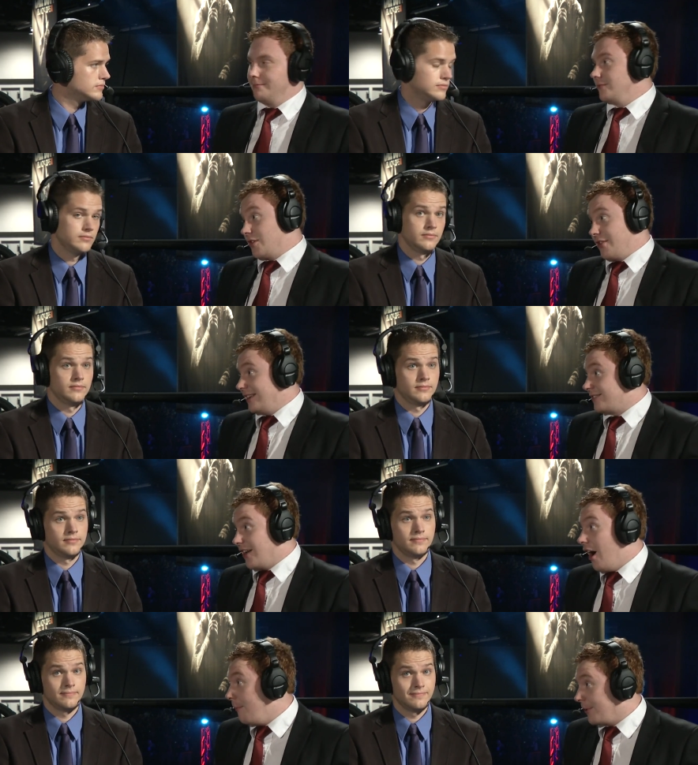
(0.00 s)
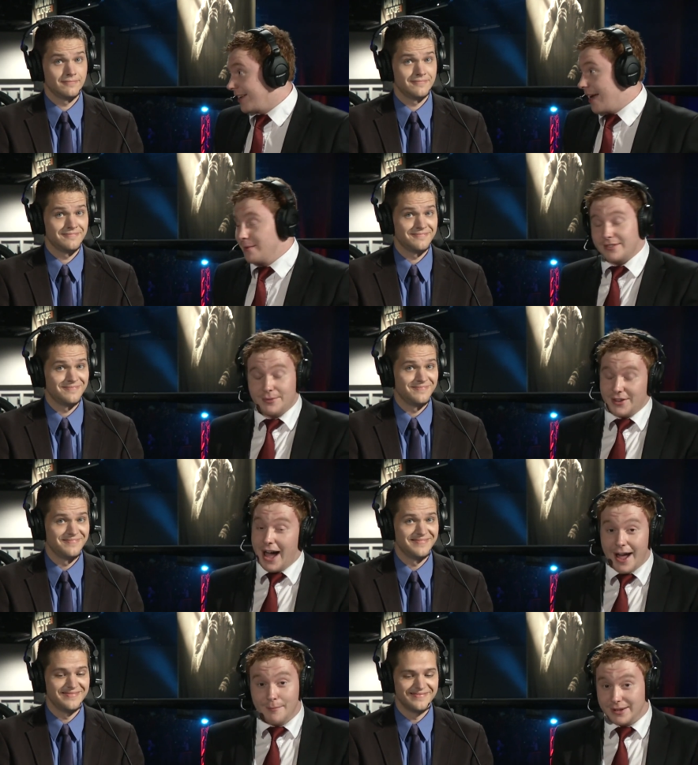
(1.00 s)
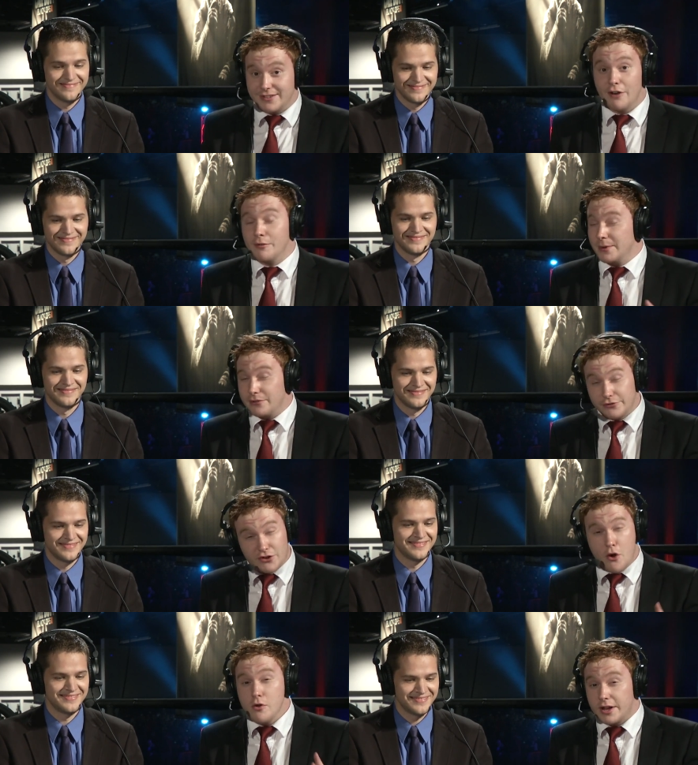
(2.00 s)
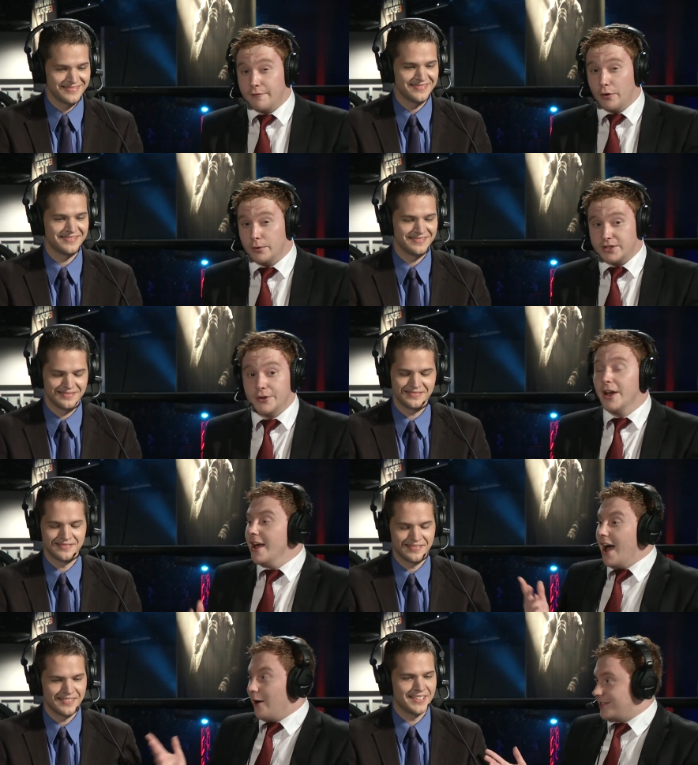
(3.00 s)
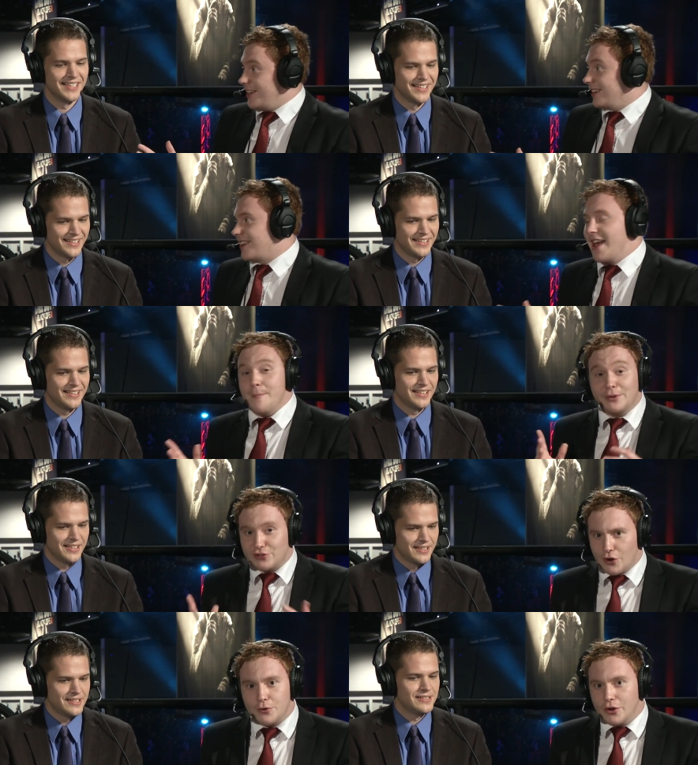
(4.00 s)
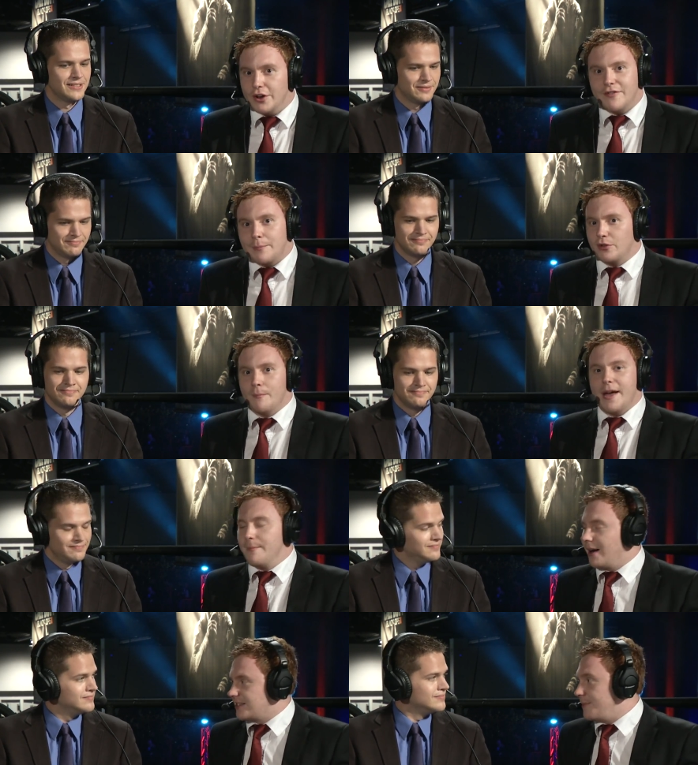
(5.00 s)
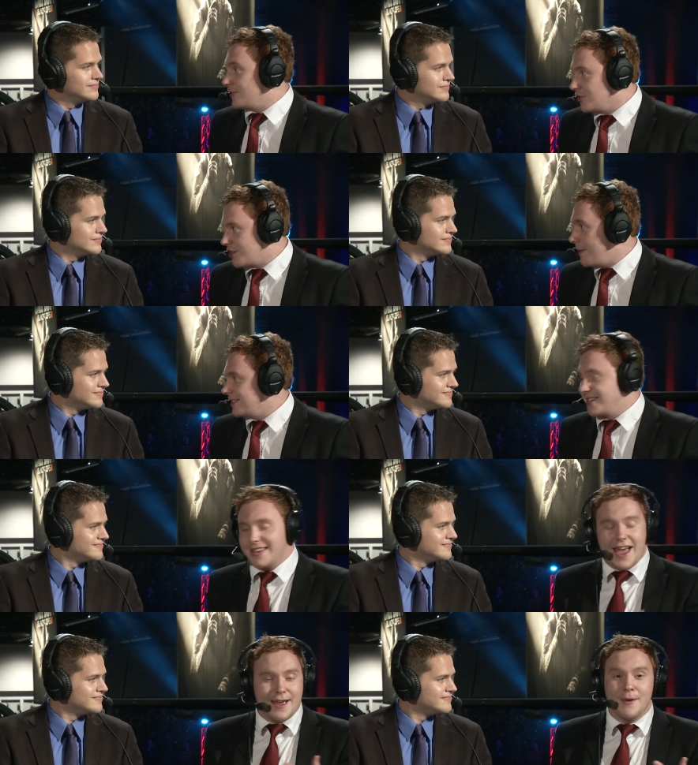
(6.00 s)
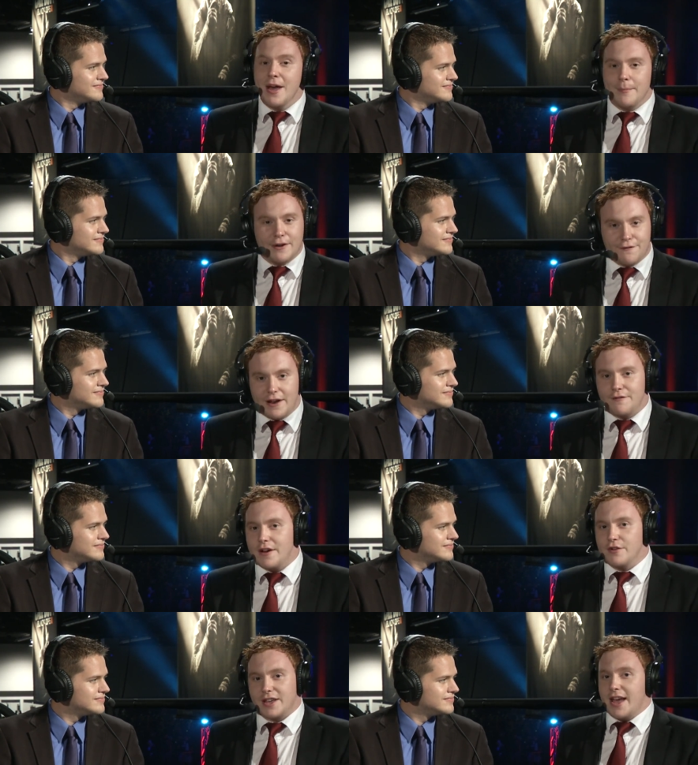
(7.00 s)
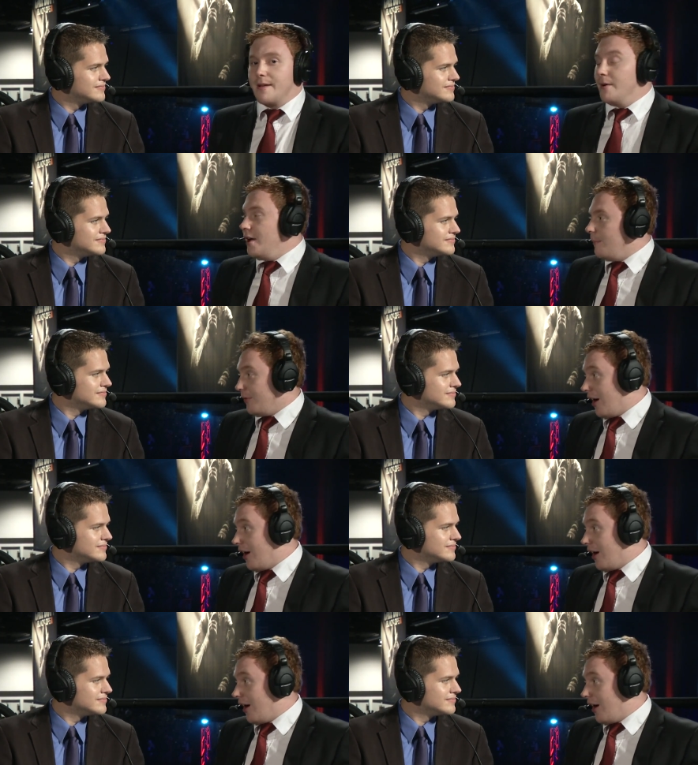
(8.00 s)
Speaker 1: So the hardpoint game is something that I myself have been so looking forward to. I was saying yesterday, it'd be so good if Epsilon met Impact. It'd be such an amazing game. It'd be a fan favorite game. But the